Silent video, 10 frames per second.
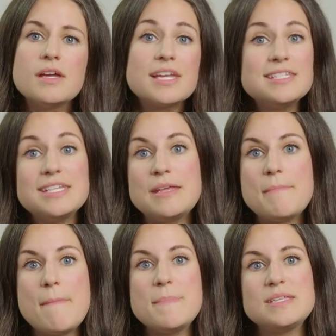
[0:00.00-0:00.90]
Consider
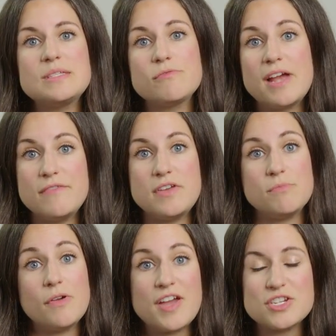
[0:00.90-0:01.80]
members of relevant
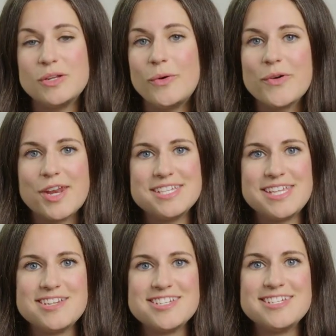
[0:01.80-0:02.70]
professional
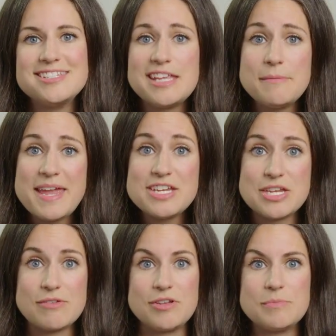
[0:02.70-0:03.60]
organisations and
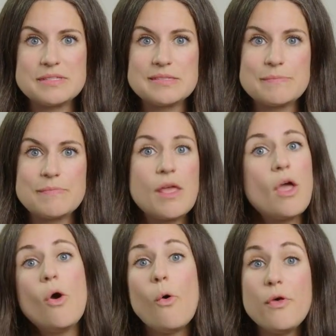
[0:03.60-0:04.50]
patient groups,
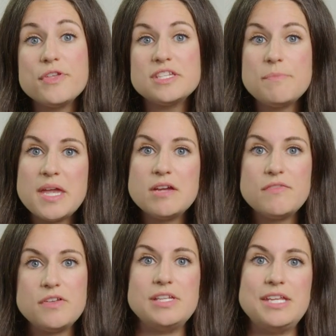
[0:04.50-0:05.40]
authors of
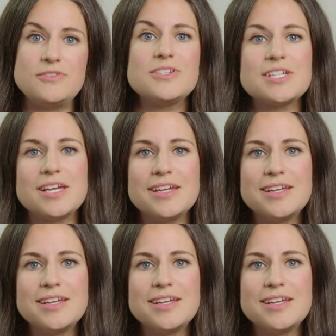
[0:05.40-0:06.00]
peer-reviewed literature,